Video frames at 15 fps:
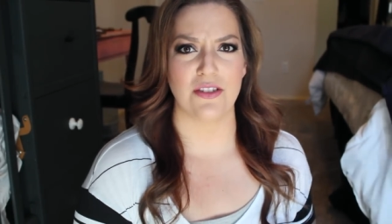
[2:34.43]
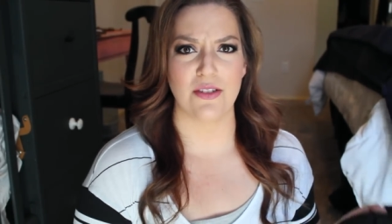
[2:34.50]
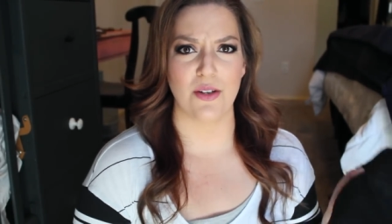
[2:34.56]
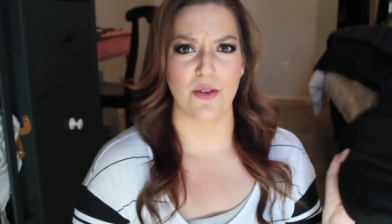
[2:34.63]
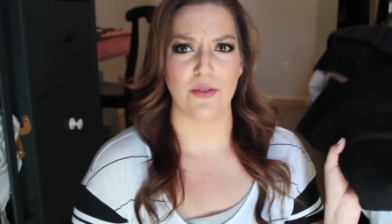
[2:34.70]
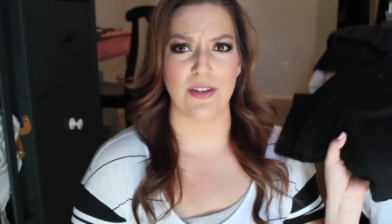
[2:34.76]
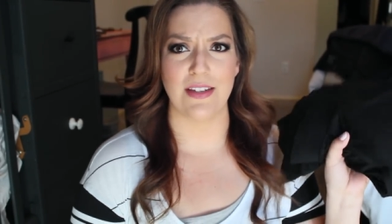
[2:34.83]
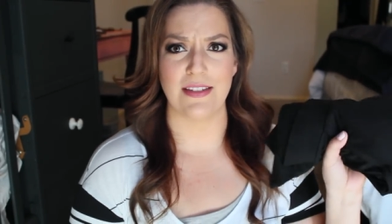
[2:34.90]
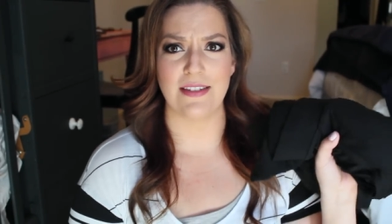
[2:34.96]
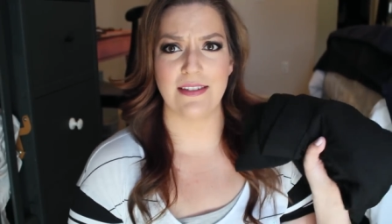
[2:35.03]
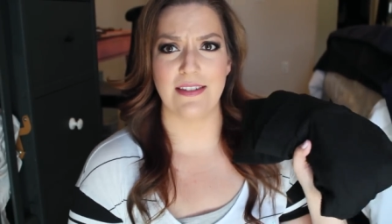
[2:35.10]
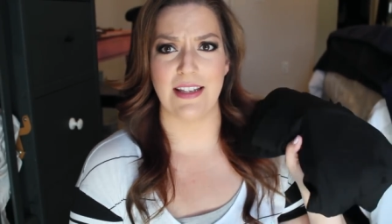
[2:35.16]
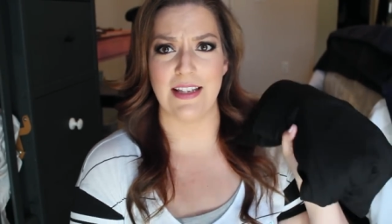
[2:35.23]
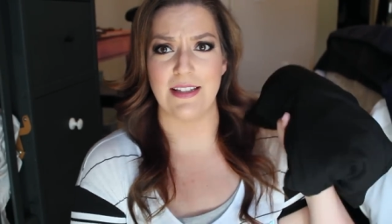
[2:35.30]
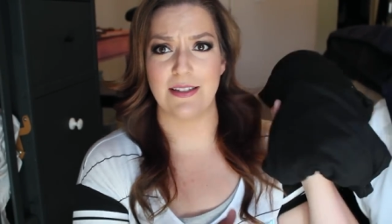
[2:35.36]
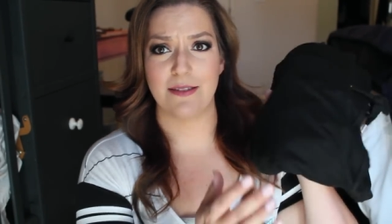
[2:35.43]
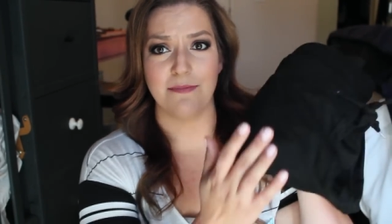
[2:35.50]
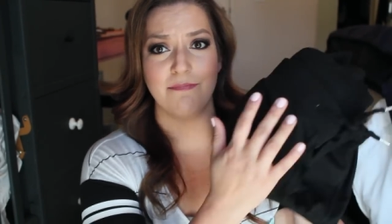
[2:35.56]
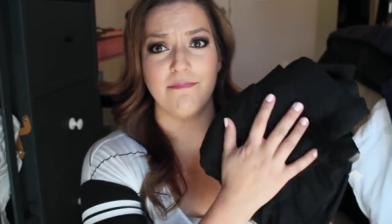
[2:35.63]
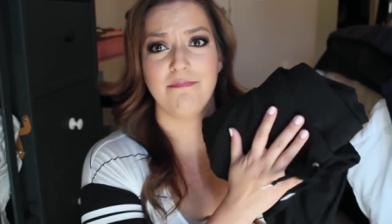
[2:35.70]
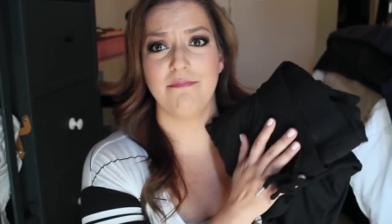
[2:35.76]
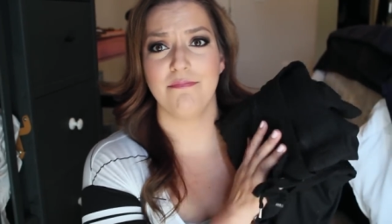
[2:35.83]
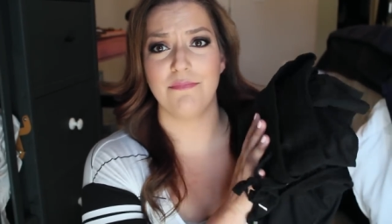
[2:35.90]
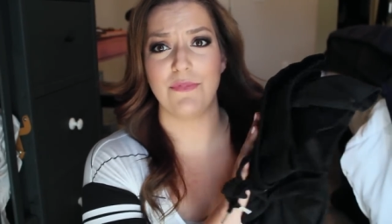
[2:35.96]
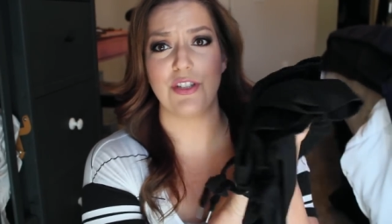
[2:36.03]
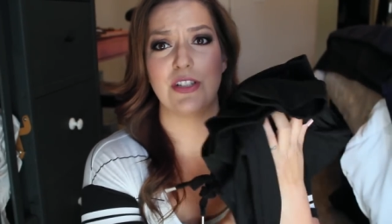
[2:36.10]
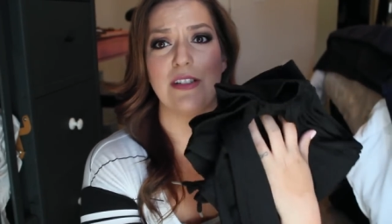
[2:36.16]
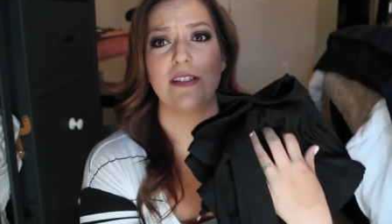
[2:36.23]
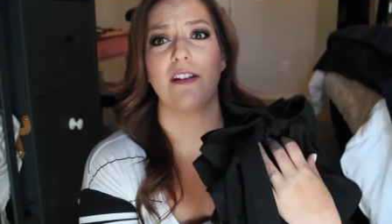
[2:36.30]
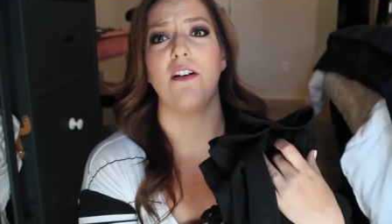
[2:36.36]
So this these
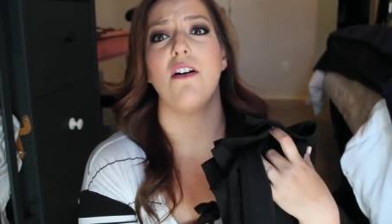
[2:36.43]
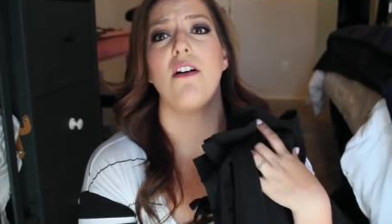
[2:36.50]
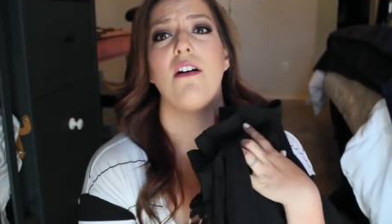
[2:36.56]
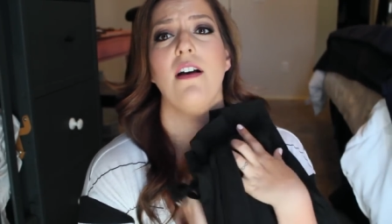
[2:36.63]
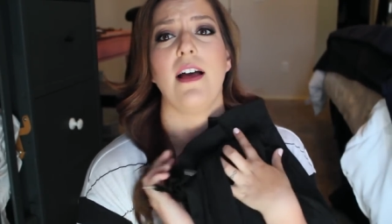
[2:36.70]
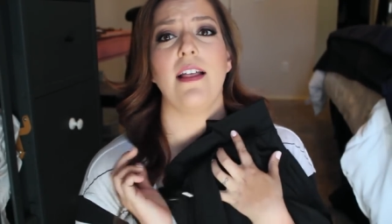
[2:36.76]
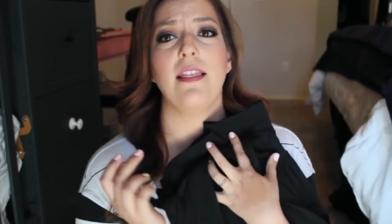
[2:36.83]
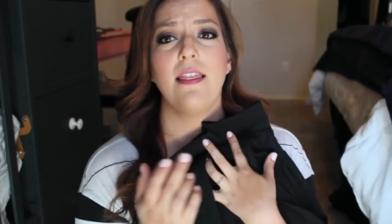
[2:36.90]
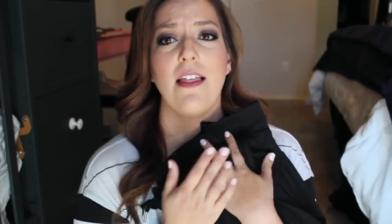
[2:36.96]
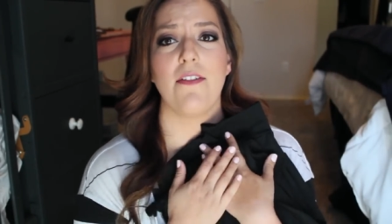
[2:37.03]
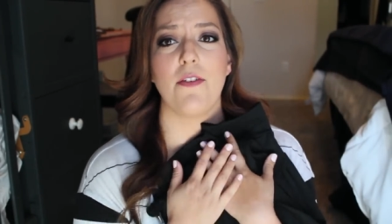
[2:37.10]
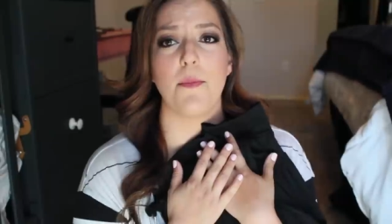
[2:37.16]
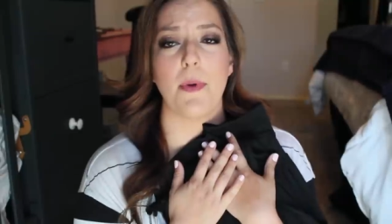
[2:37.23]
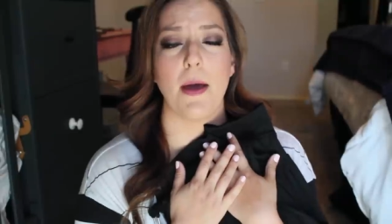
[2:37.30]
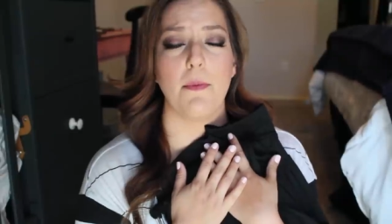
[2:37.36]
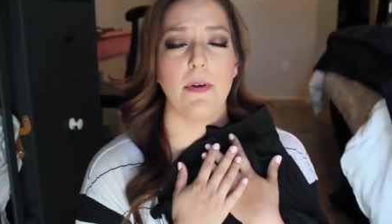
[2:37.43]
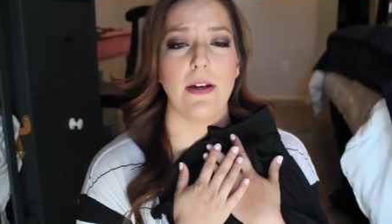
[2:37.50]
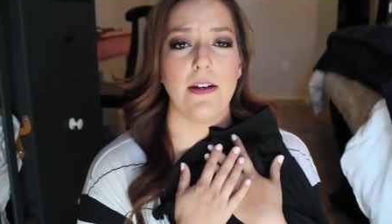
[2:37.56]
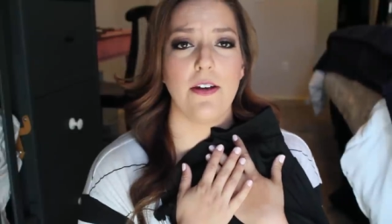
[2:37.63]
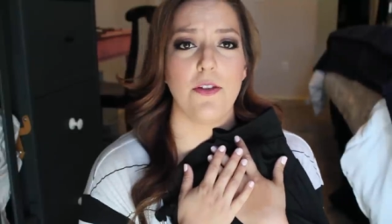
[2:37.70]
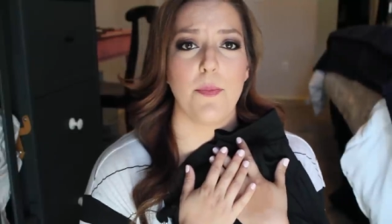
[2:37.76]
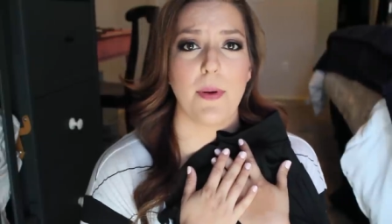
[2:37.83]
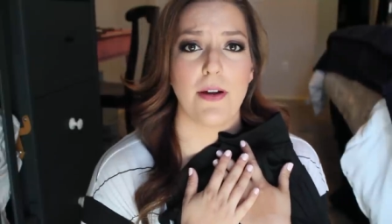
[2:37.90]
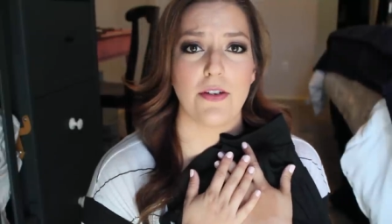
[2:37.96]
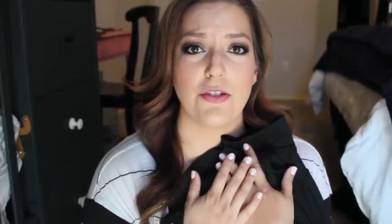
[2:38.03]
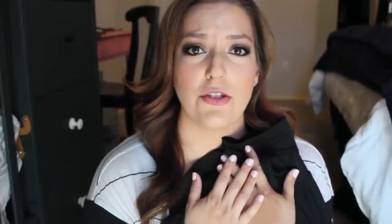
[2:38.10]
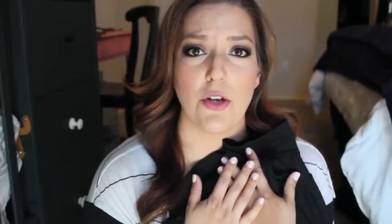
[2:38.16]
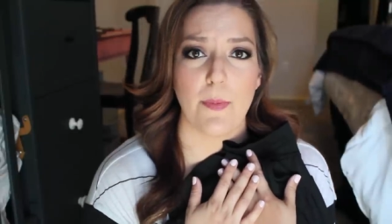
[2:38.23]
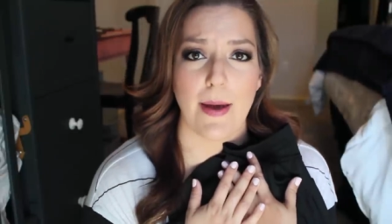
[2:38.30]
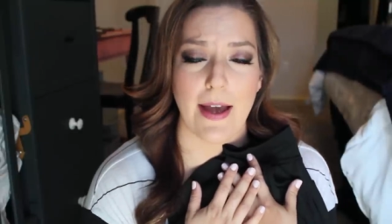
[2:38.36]
just, oh, I love them. I want another pair
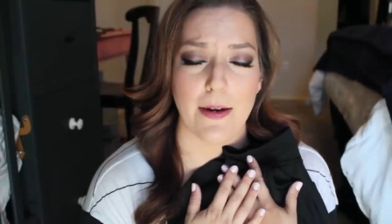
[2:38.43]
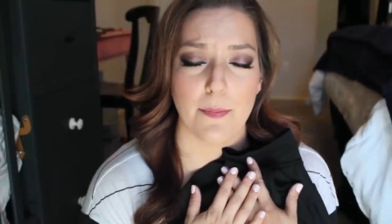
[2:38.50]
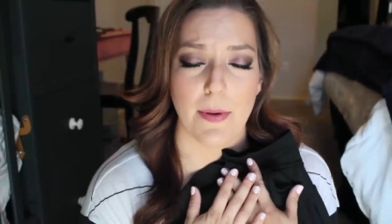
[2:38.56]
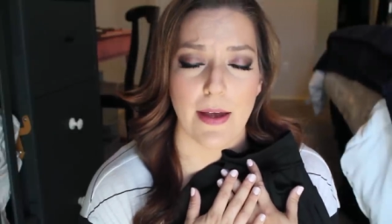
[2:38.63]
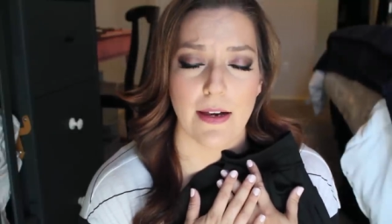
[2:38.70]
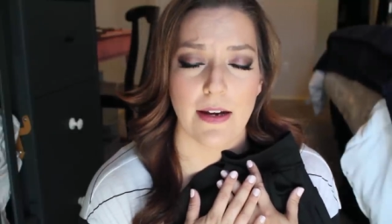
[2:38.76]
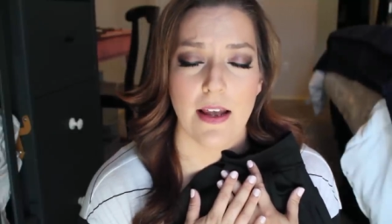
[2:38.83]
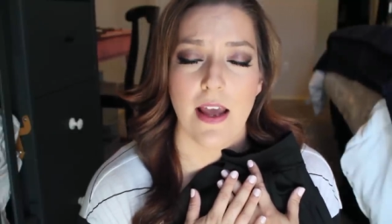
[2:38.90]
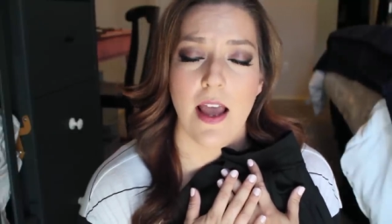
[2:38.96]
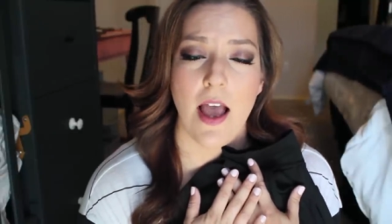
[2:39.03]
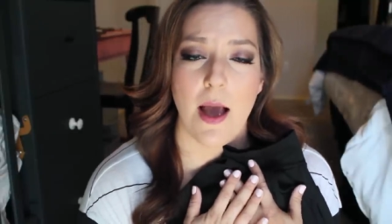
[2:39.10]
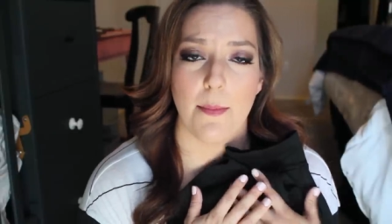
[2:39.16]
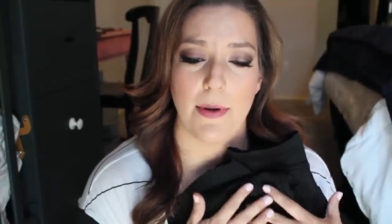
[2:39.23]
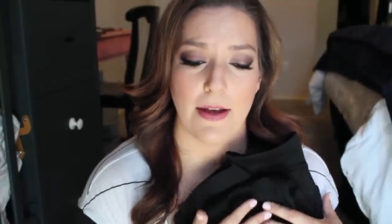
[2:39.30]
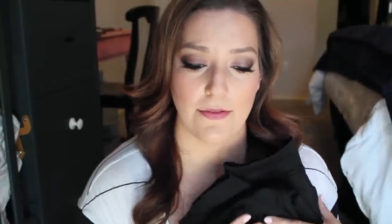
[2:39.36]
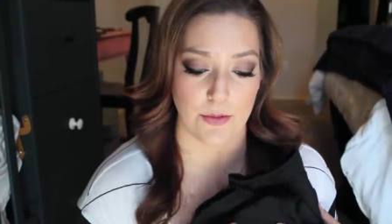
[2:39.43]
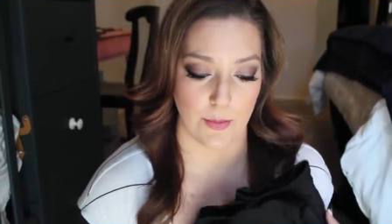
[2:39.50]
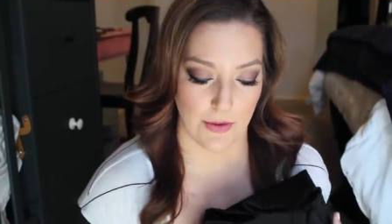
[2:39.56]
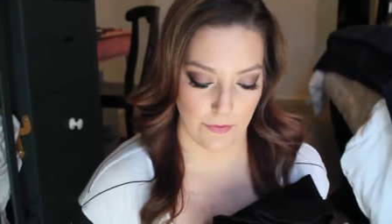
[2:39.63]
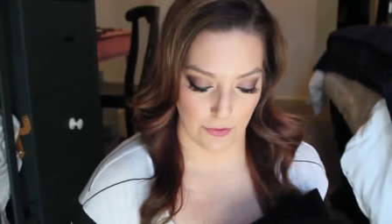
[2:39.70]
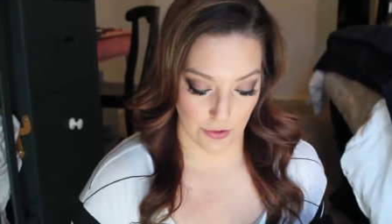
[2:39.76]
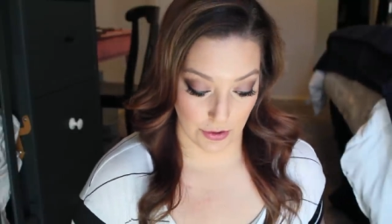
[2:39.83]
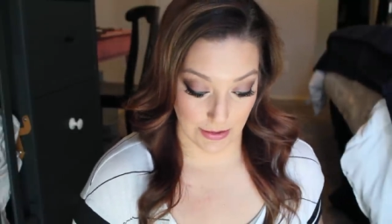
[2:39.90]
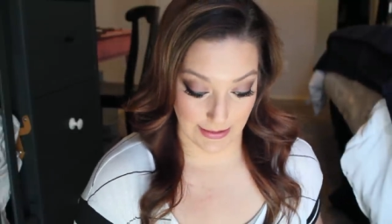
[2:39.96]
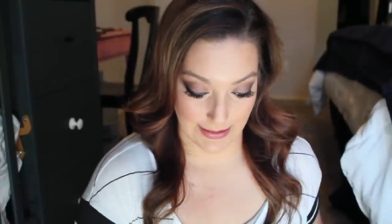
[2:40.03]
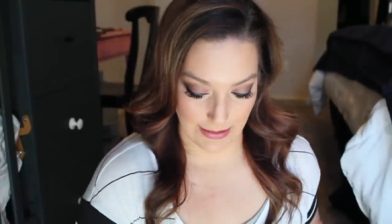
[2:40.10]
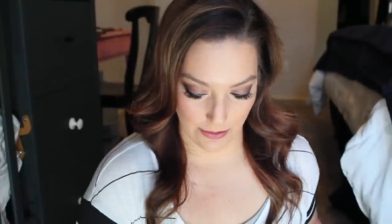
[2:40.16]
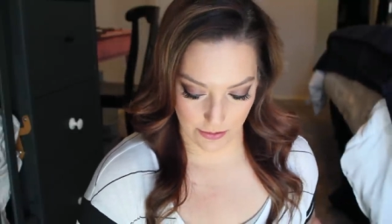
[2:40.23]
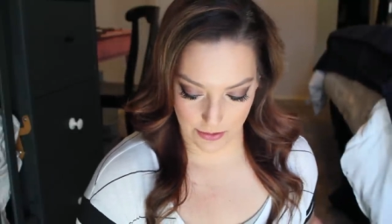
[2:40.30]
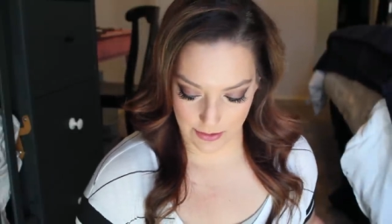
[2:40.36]
so bad, but I'm going to have to wait for a good
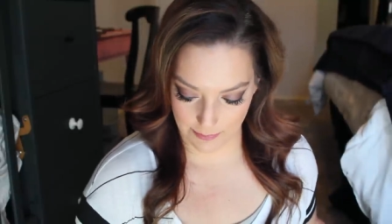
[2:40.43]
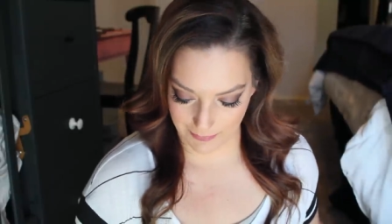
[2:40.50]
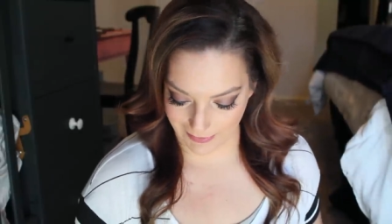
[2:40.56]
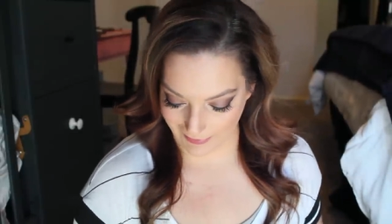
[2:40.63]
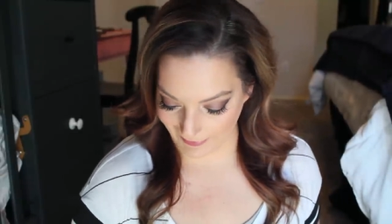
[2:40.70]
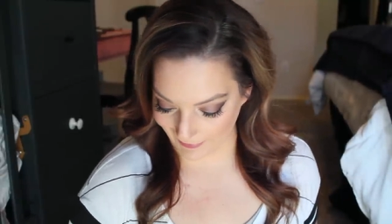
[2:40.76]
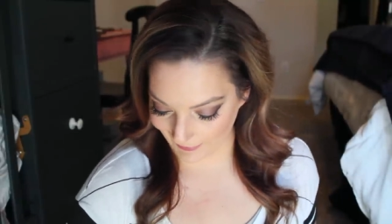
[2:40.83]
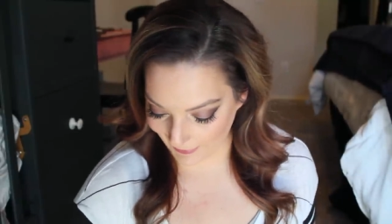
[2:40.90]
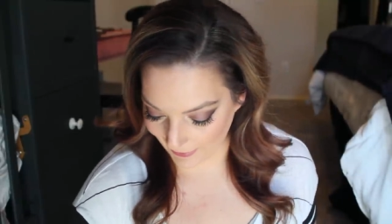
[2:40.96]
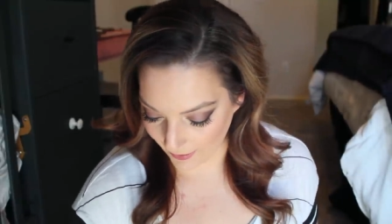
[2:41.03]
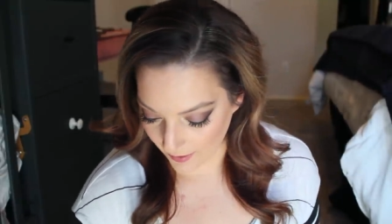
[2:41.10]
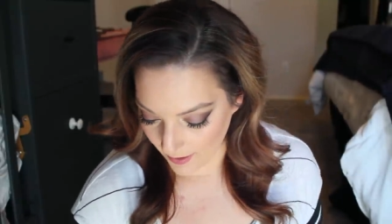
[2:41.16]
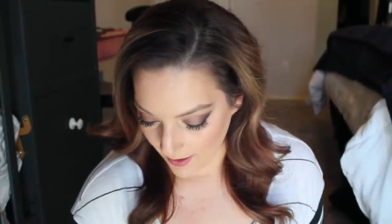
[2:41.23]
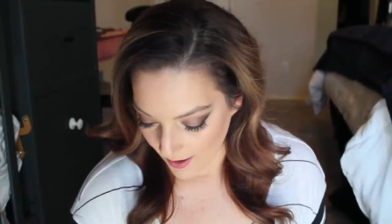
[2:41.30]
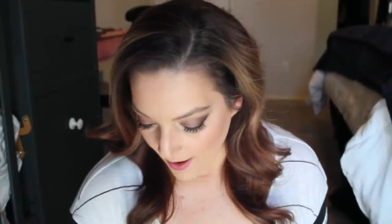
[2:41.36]
deal or something like that.